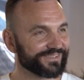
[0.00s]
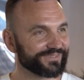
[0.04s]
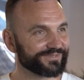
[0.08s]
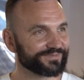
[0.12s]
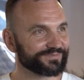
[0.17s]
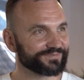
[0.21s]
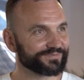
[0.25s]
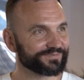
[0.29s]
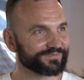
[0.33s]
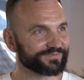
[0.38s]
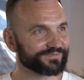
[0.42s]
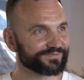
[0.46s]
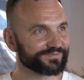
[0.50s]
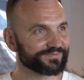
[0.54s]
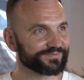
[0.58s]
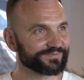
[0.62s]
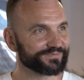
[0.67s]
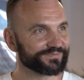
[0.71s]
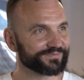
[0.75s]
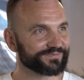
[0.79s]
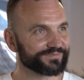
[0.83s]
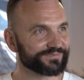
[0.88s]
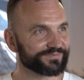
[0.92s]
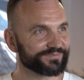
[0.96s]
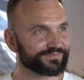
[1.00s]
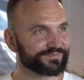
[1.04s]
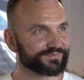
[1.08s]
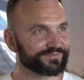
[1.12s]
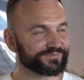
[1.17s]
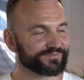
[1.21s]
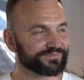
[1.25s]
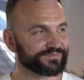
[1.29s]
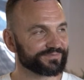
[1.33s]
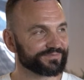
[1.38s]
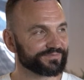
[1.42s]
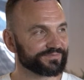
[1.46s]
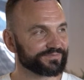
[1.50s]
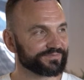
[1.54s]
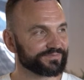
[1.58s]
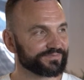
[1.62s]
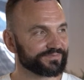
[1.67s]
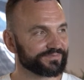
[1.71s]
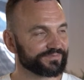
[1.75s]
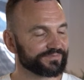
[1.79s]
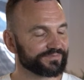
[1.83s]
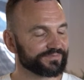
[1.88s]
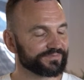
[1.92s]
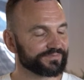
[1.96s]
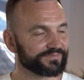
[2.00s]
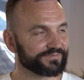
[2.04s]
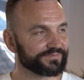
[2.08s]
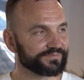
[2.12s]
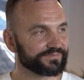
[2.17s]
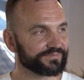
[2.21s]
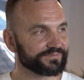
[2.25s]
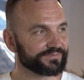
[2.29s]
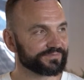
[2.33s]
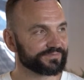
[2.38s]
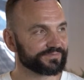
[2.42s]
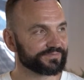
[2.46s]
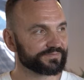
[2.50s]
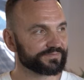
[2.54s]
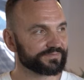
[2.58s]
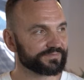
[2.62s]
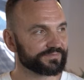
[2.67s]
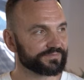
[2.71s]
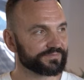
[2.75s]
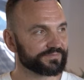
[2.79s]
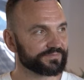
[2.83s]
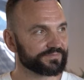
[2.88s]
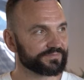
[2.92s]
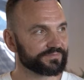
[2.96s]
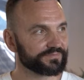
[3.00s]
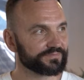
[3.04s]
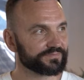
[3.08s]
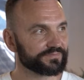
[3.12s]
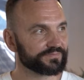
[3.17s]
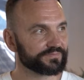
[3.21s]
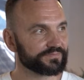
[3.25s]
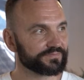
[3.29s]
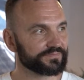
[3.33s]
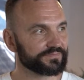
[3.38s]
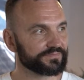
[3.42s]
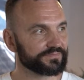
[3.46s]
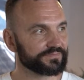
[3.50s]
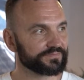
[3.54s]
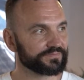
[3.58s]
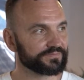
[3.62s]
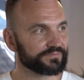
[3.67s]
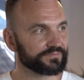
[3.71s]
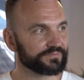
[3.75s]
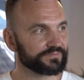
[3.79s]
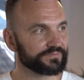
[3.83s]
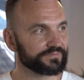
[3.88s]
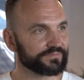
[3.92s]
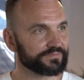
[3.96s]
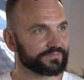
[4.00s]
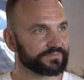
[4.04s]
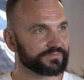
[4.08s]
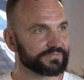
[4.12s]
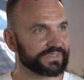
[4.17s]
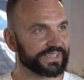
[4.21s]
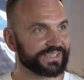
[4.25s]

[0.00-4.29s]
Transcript: This person isn't speaking.